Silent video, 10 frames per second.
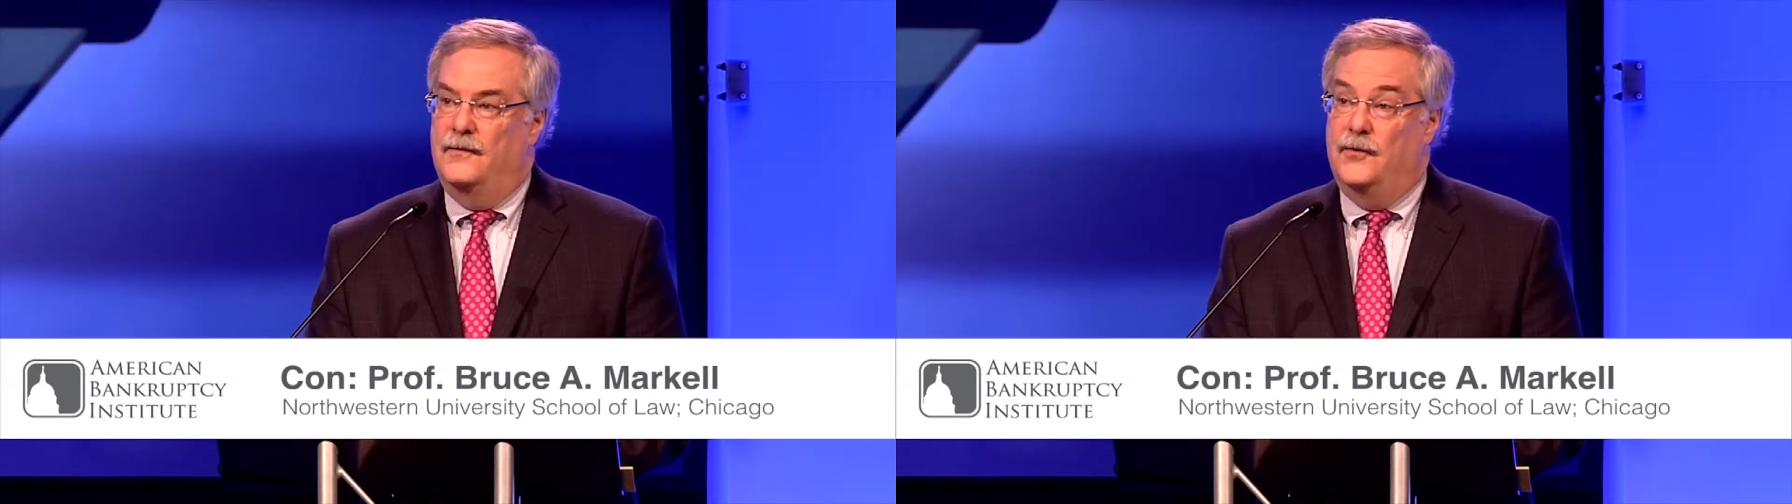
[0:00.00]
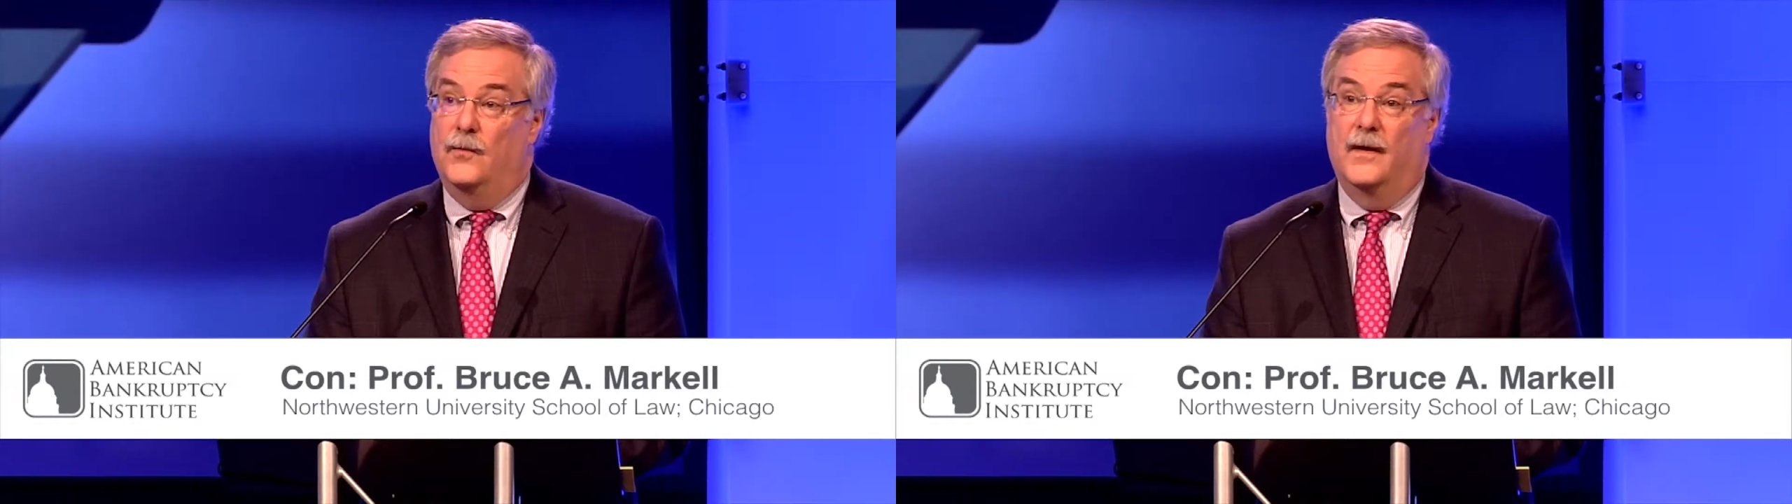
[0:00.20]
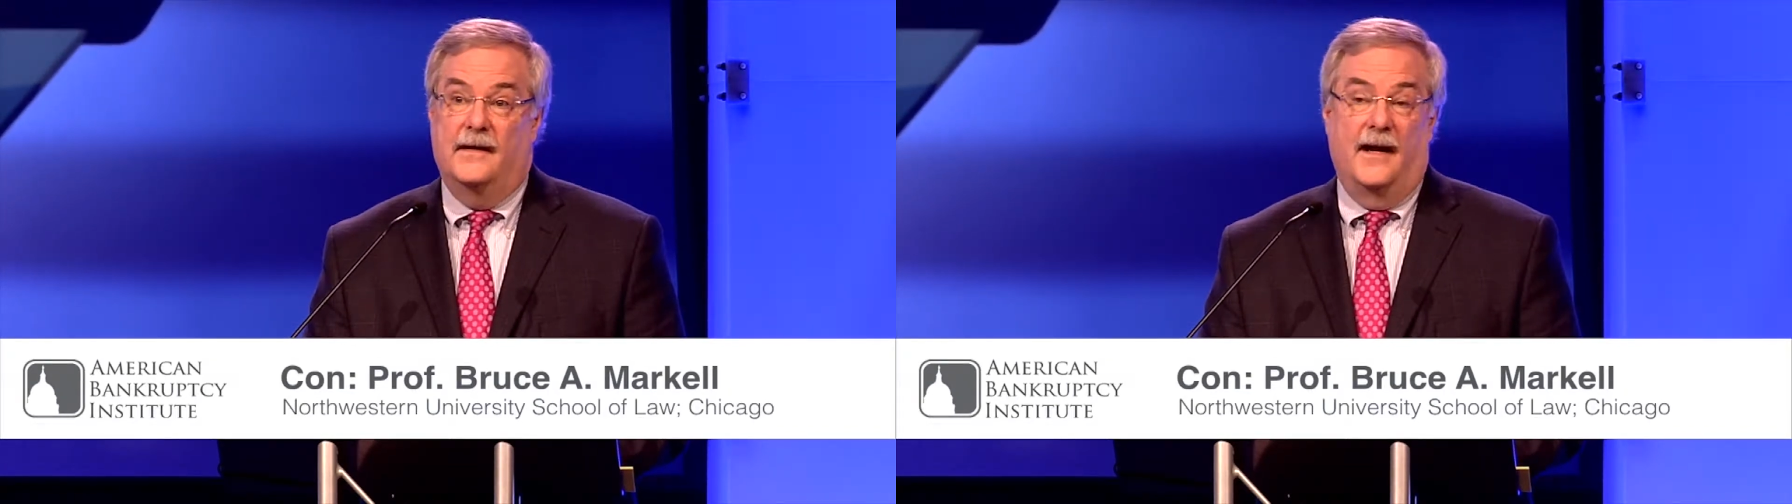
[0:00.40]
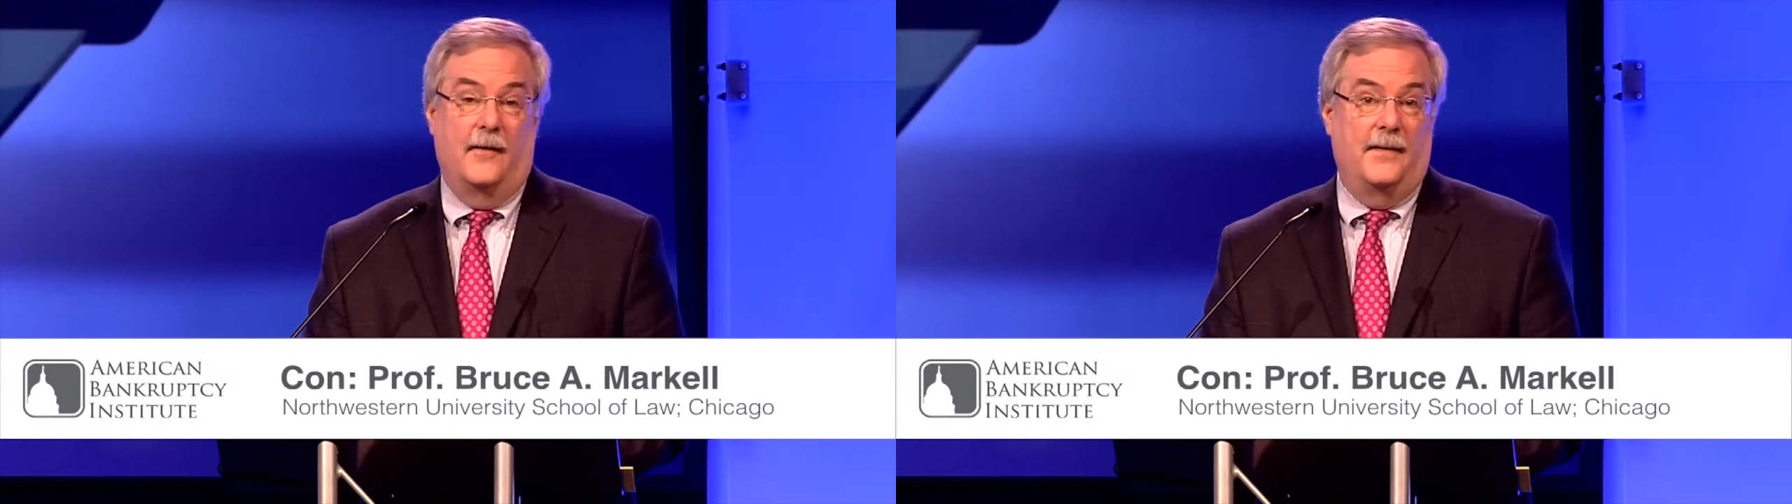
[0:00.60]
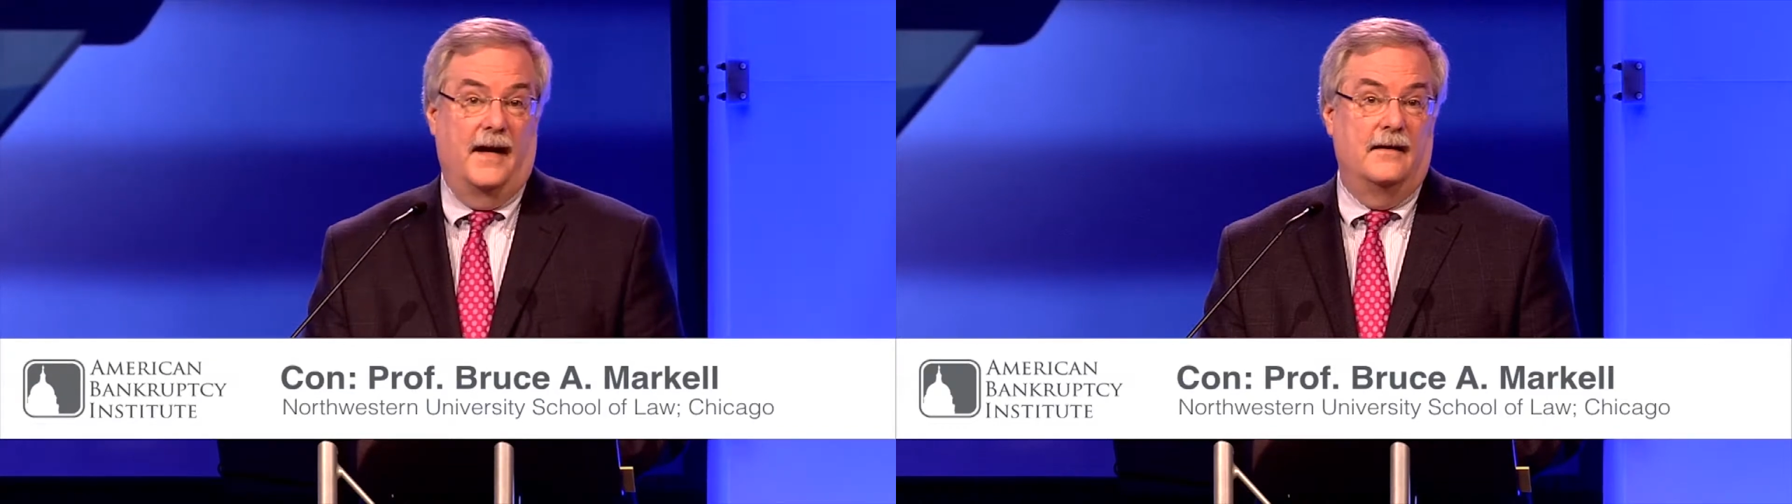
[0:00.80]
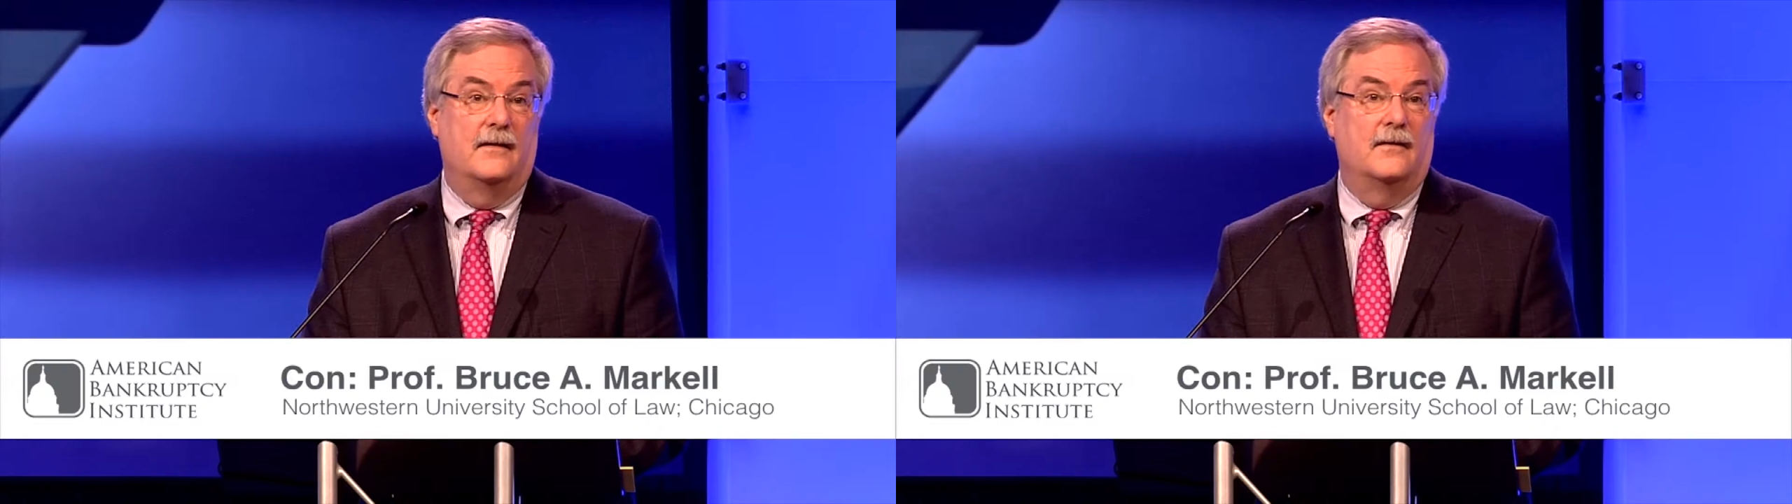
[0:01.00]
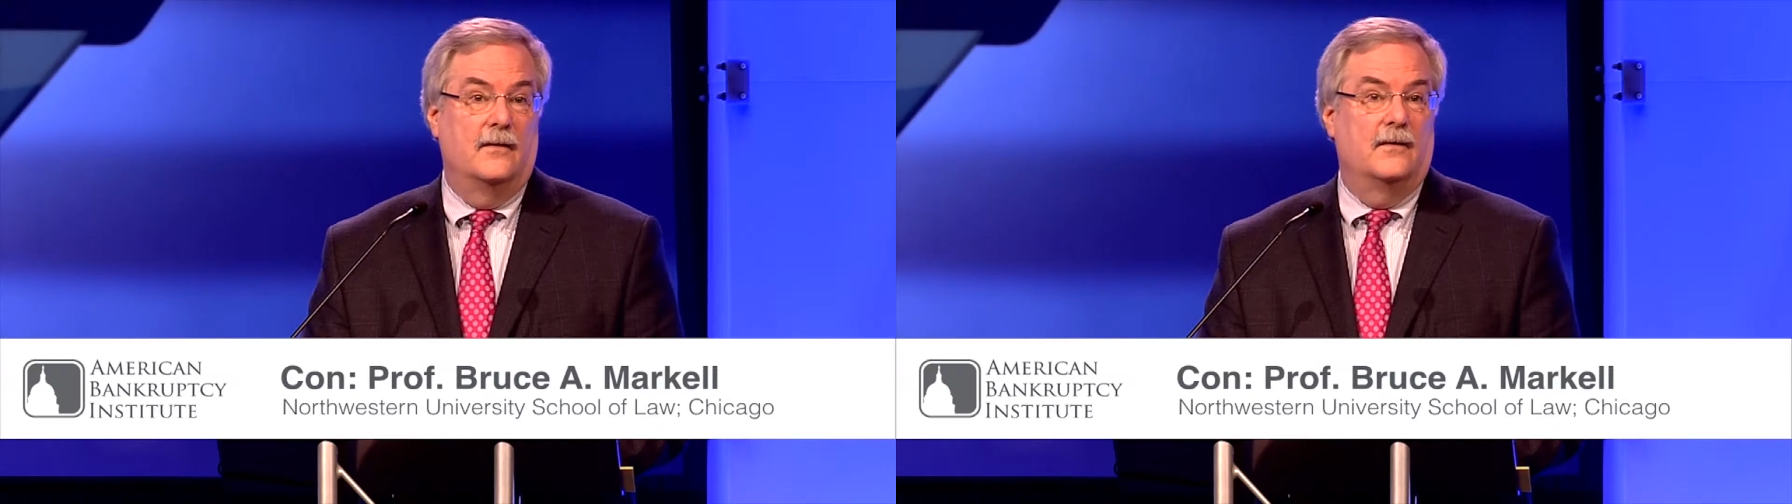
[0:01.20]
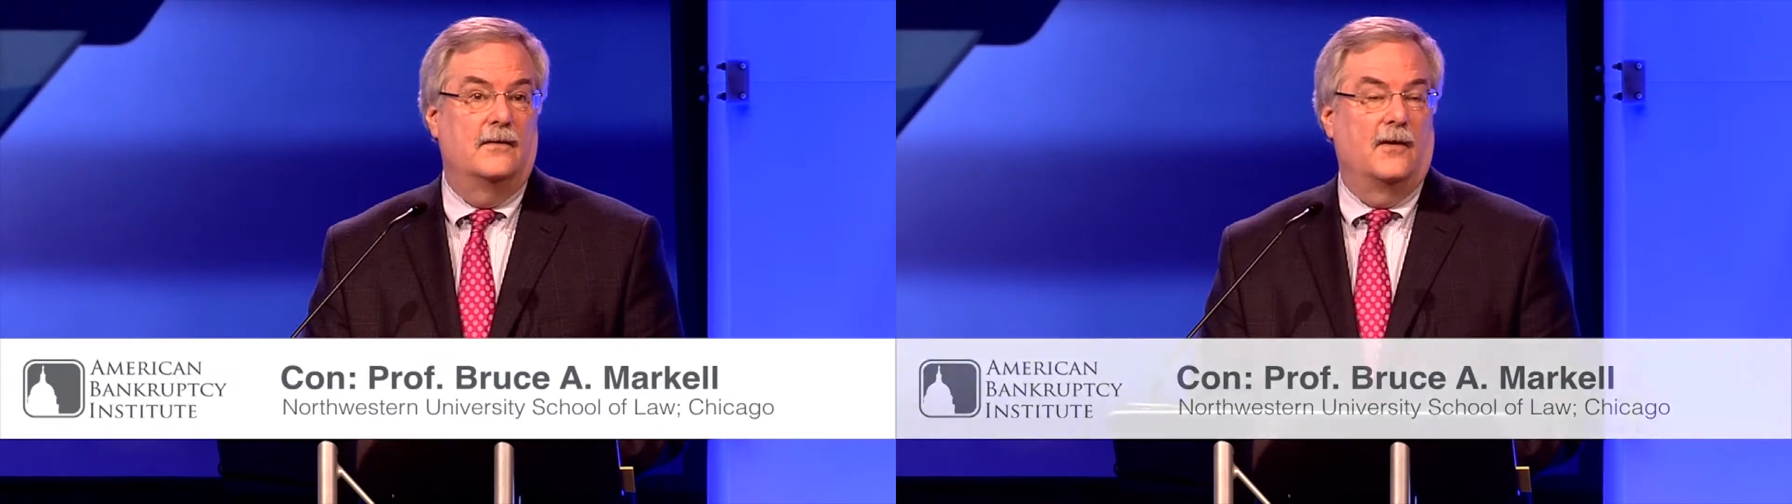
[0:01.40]
do what they are paid to
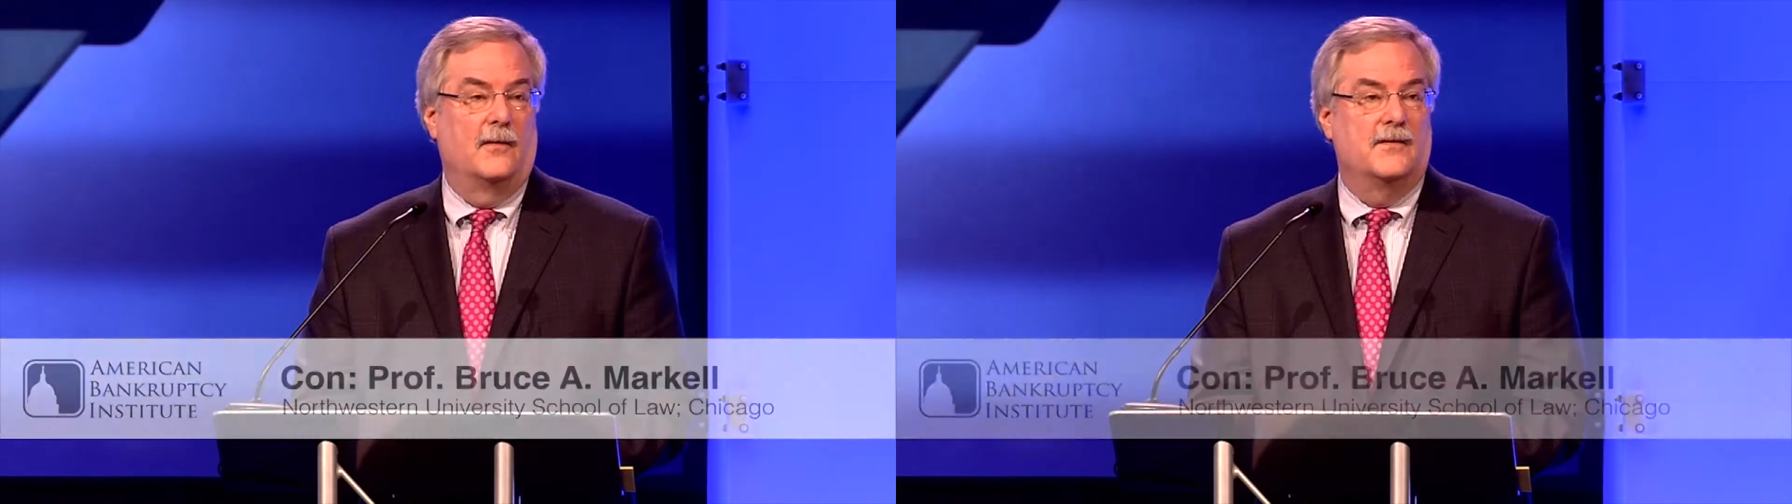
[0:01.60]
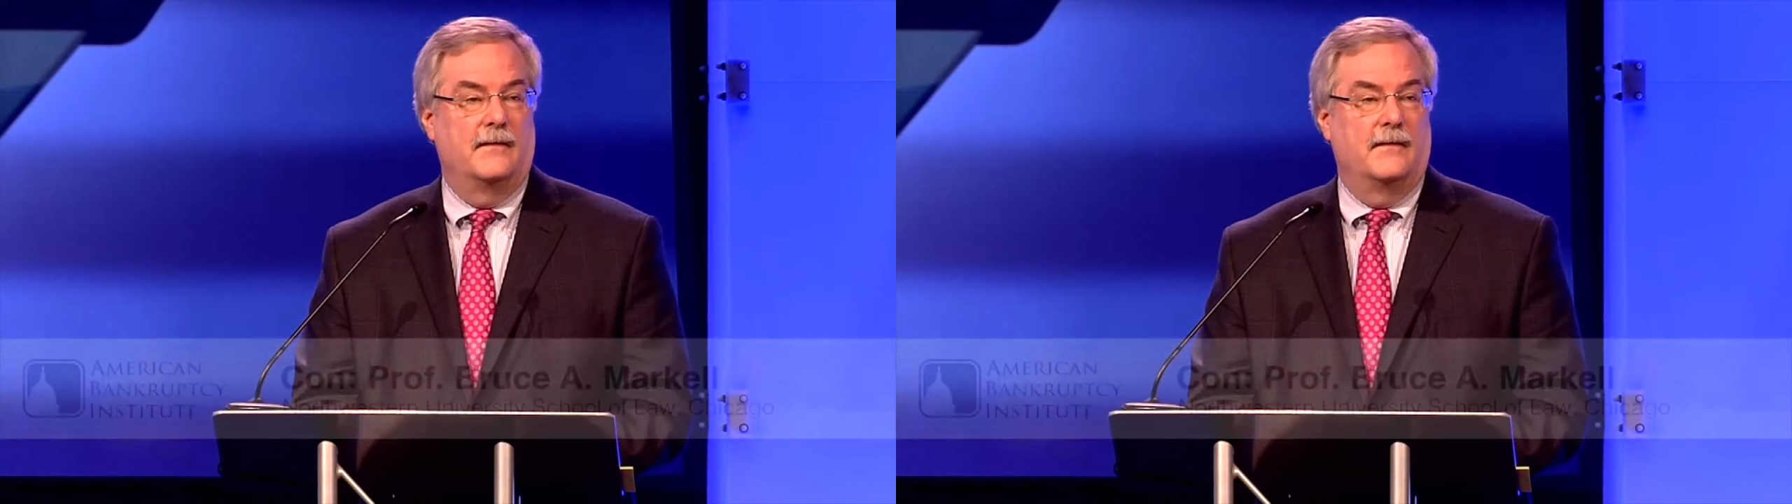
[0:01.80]
do in terms